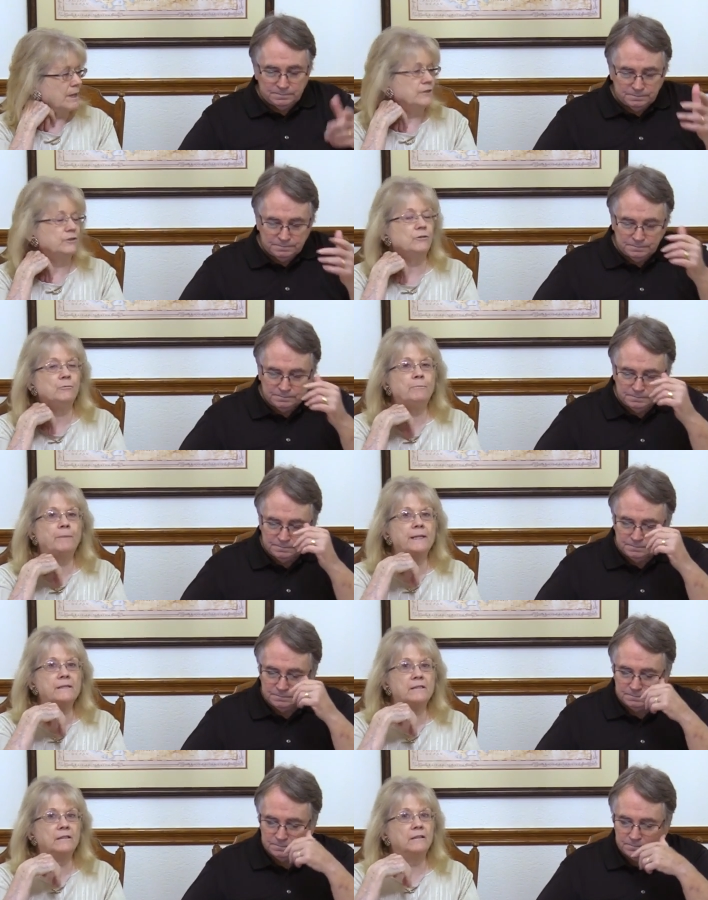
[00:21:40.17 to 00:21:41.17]
Speaker 1: And don't
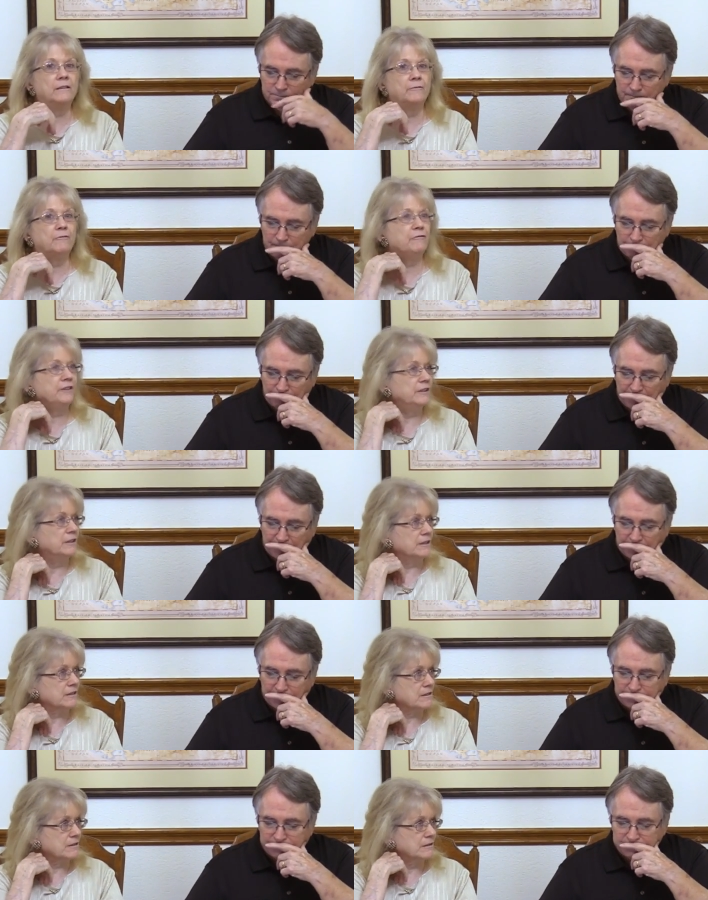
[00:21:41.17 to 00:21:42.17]
base it on
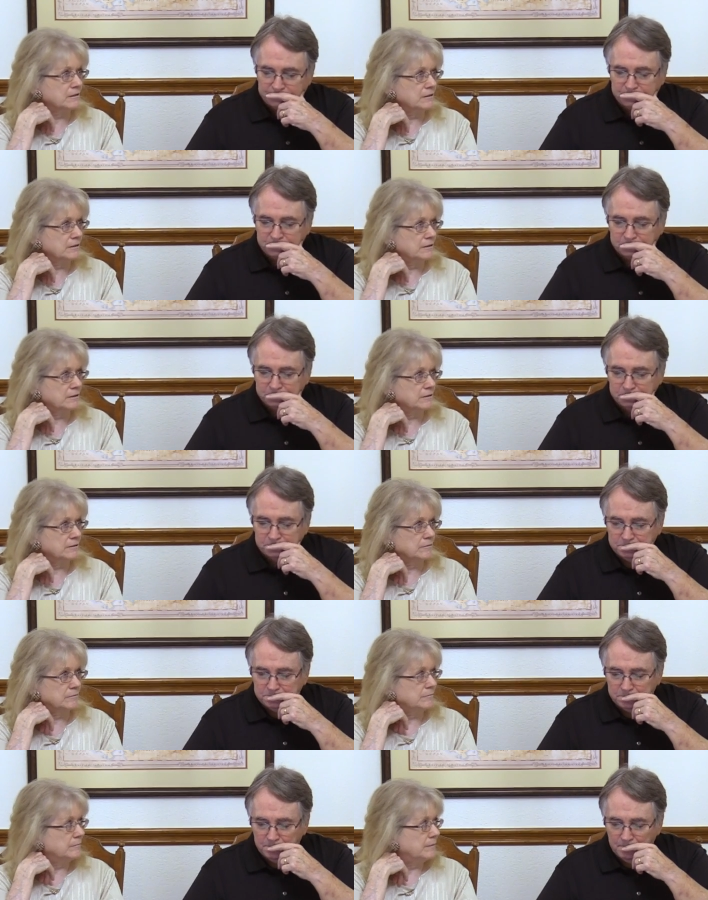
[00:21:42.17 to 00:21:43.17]
feelings.
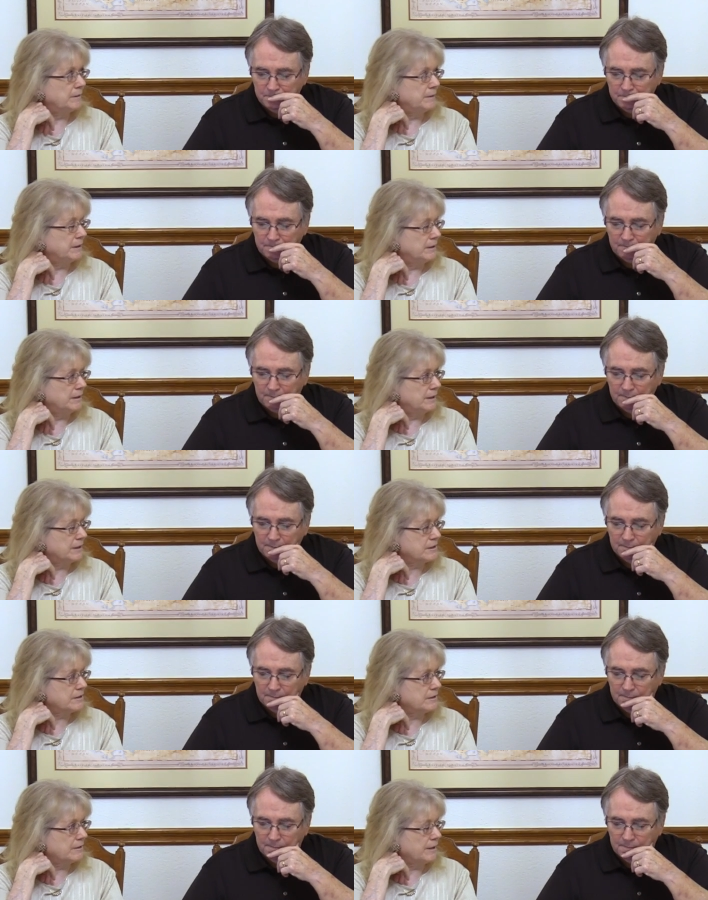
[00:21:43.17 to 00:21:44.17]
I mean,
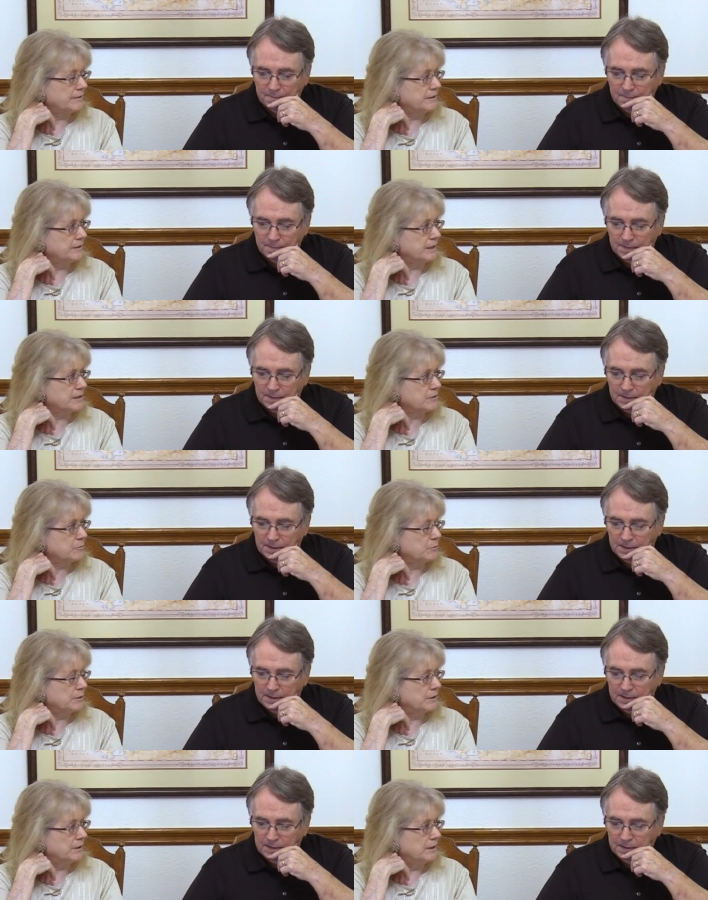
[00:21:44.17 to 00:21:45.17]
that's, I think that's
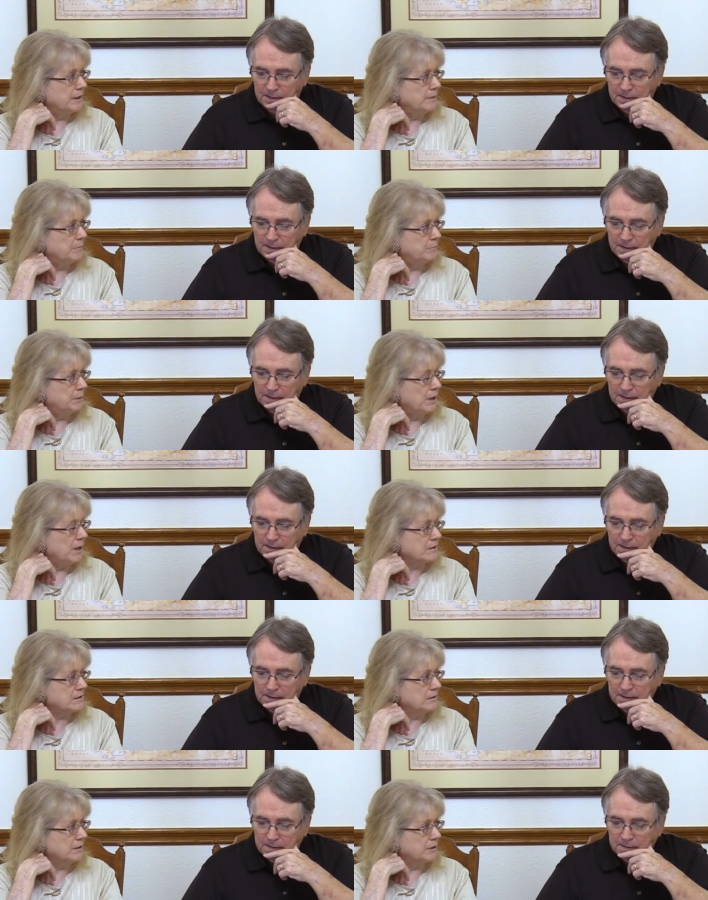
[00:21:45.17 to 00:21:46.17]
Speaker 2: what
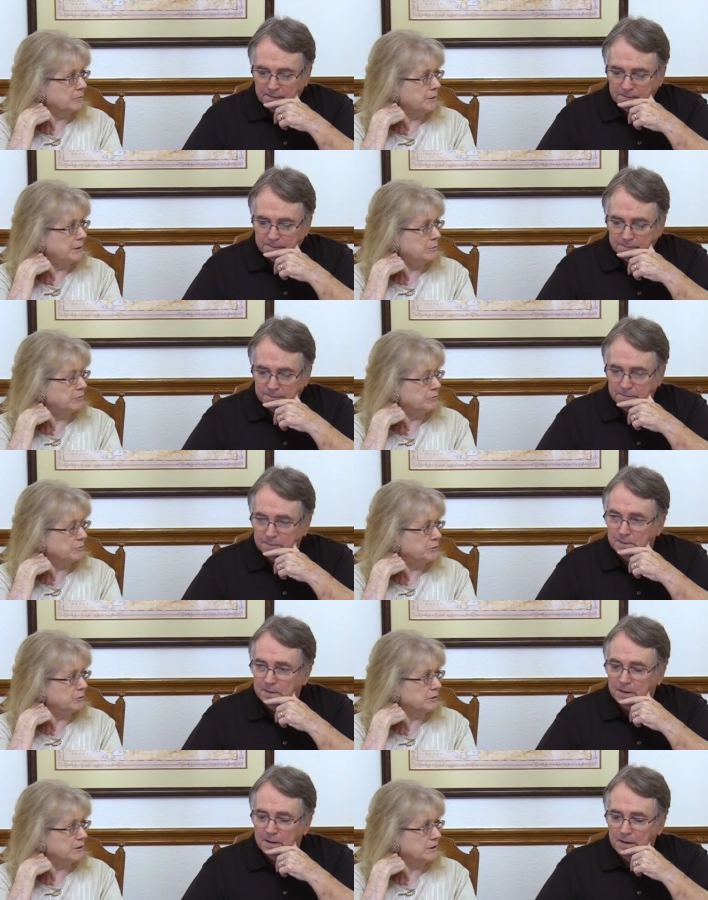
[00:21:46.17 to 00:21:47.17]
blocks a lot of people from
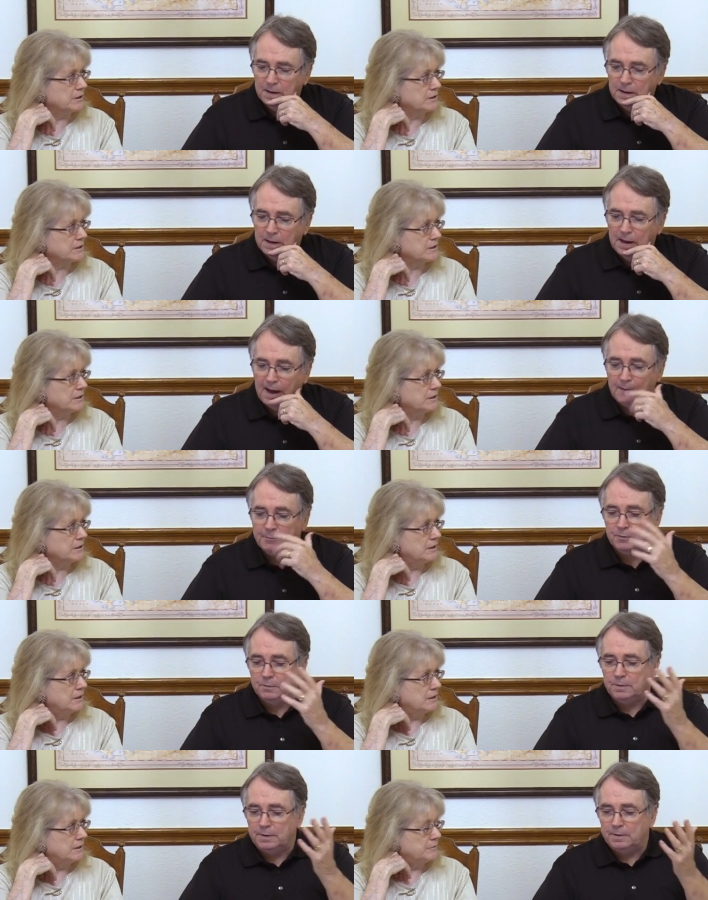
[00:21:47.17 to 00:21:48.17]
doing things.
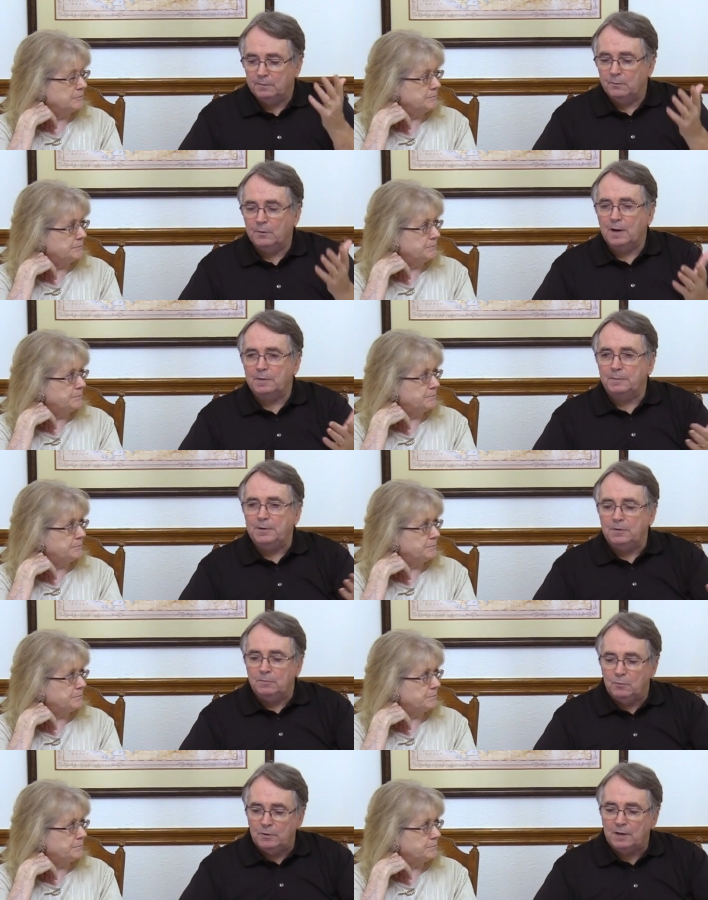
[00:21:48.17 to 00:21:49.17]
Absolutely, we're not going to
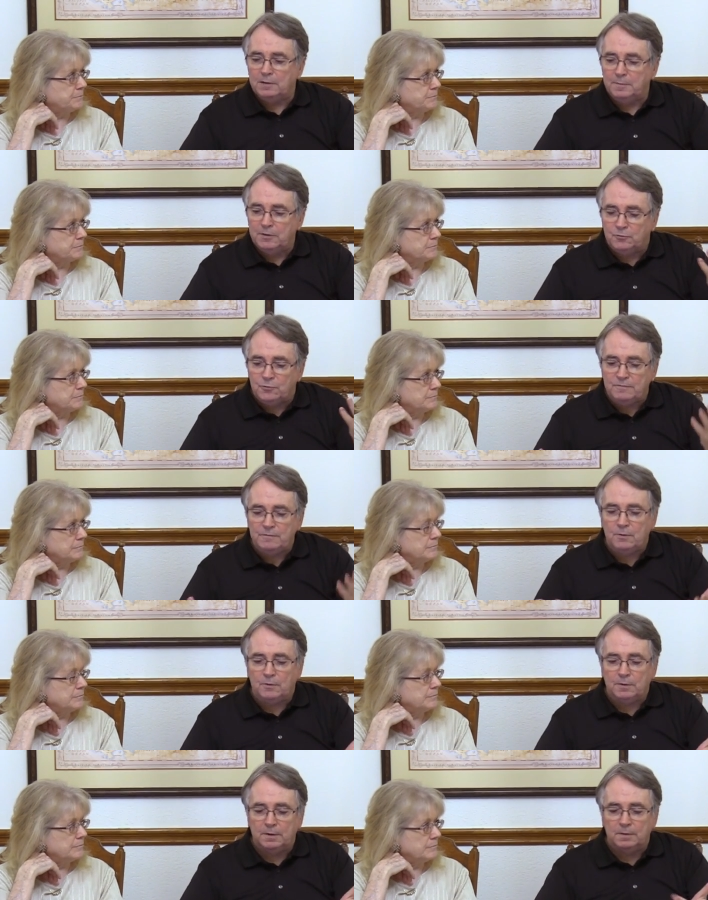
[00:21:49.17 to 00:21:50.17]
be we're not going to be driven
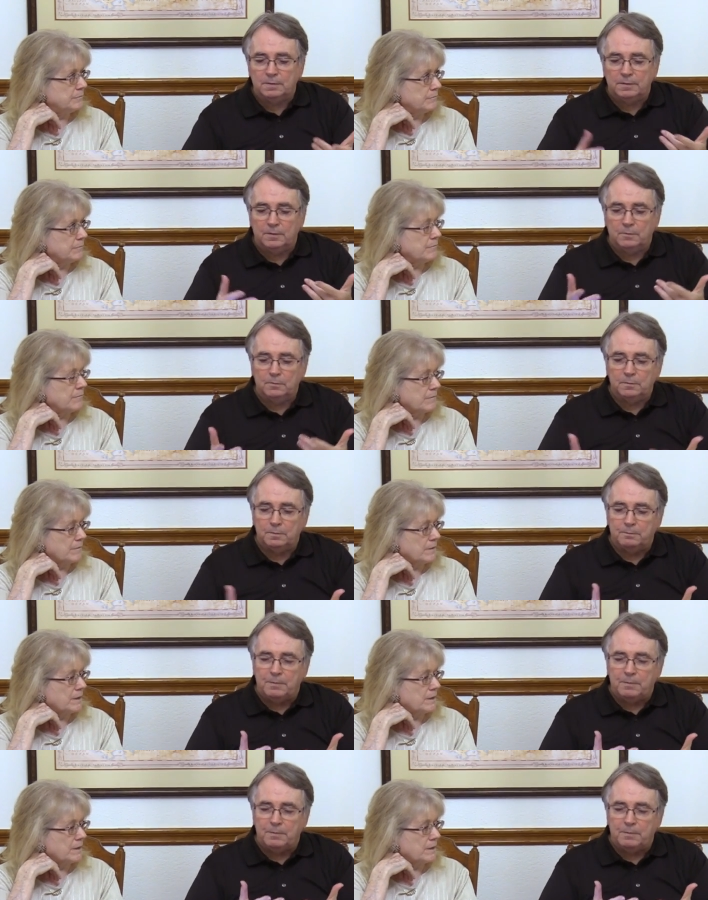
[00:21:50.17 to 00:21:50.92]
or you know